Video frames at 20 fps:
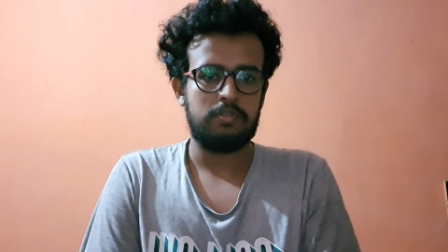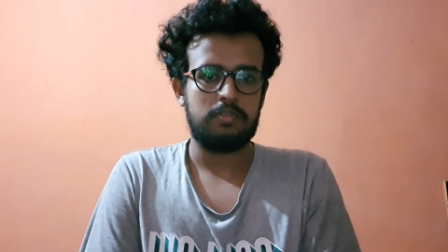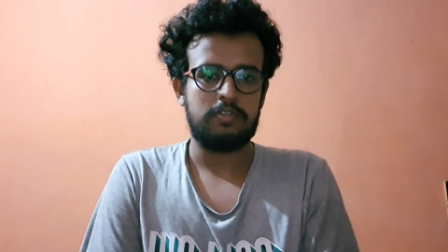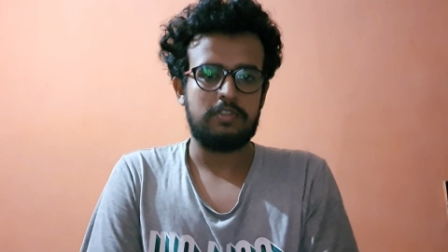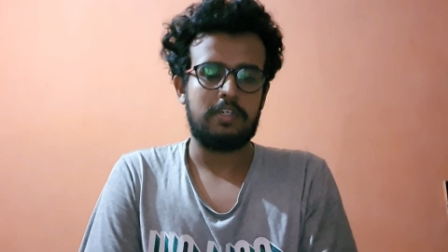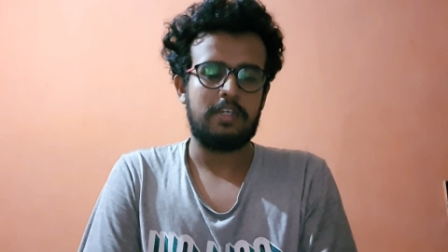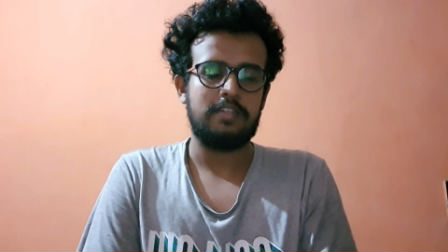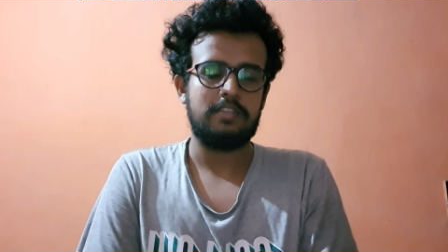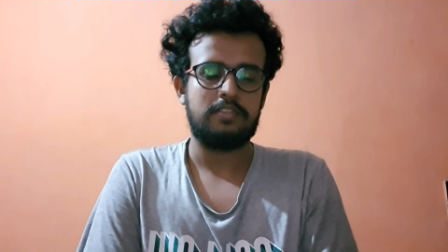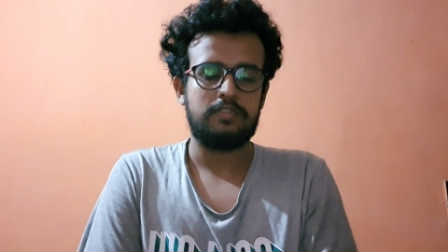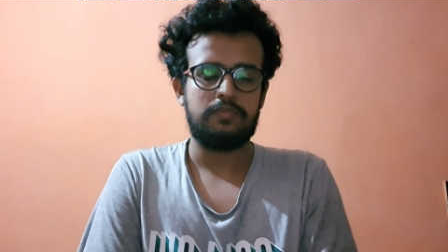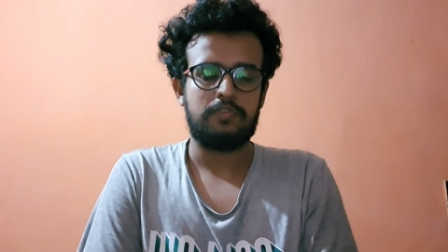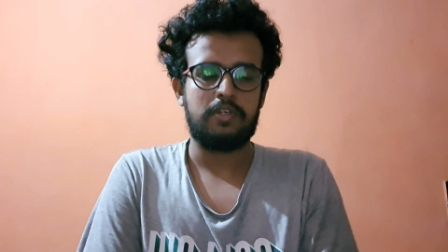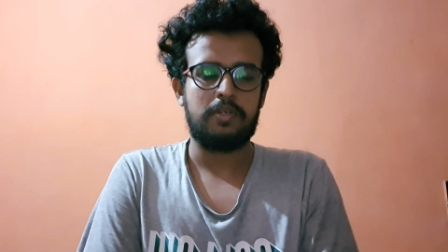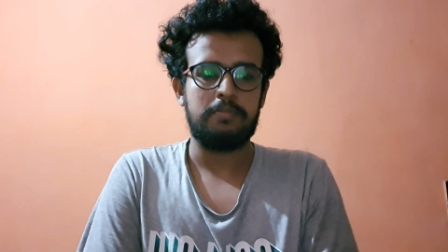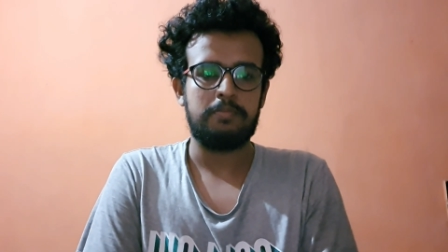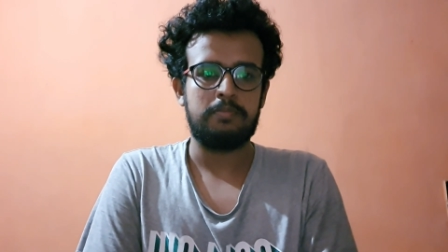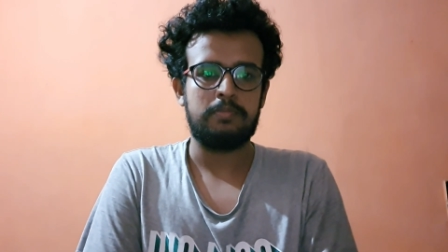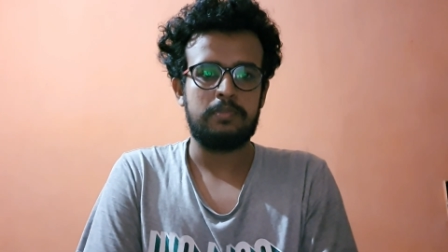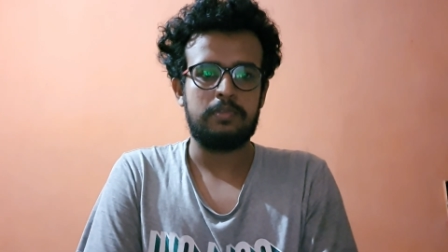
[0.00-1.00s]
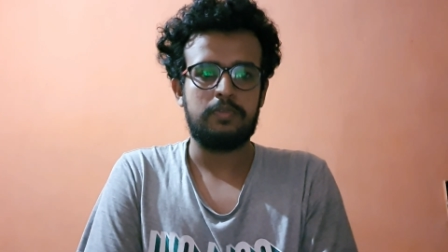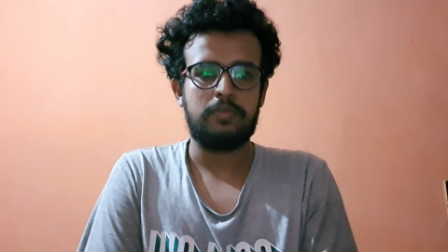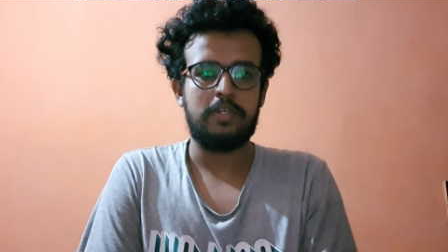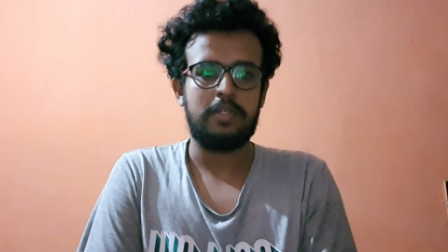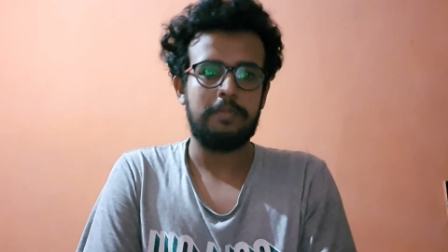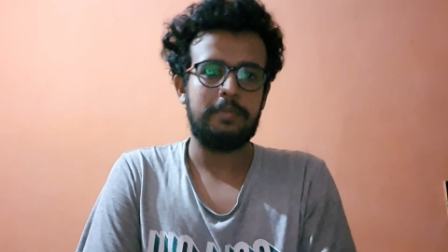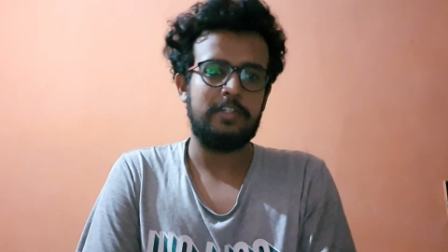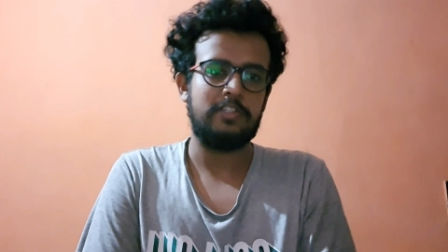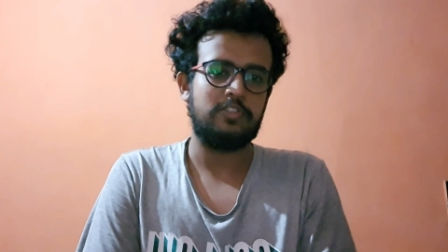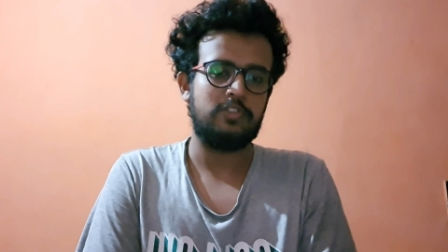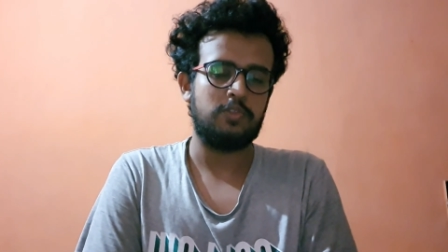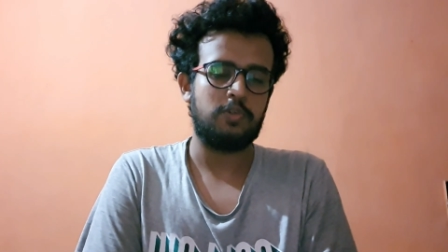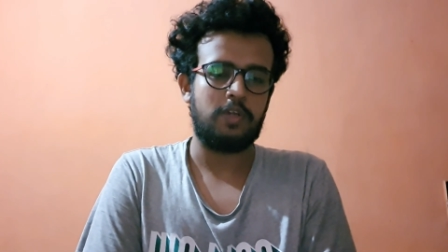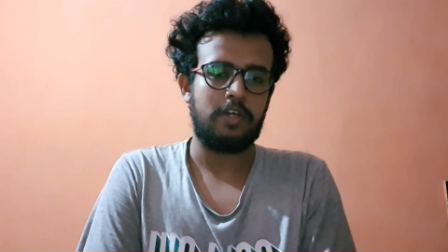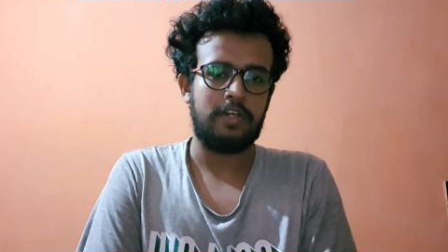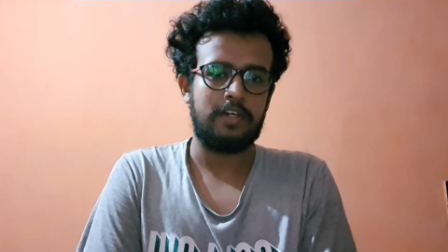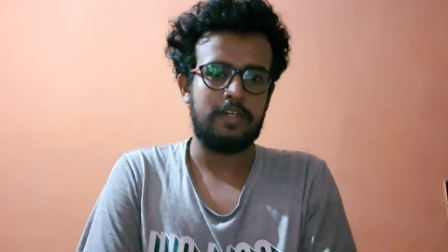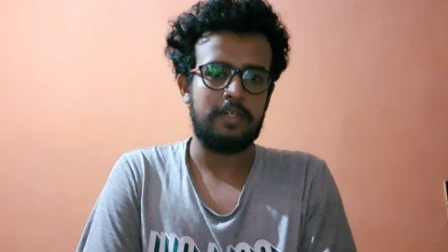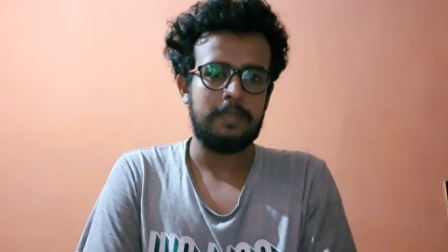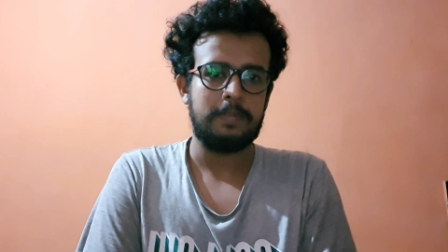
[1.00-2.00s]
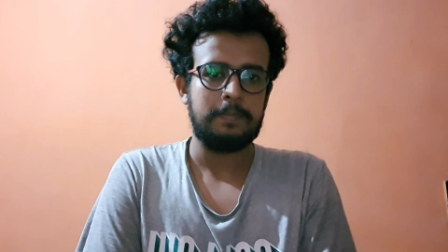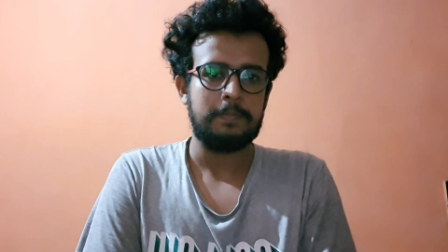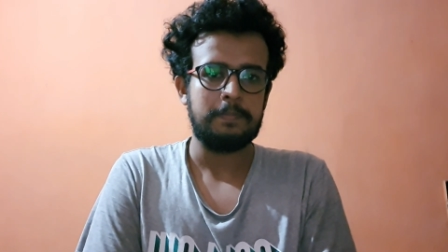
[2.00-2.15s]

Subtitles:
charge from 20 minutes to 100.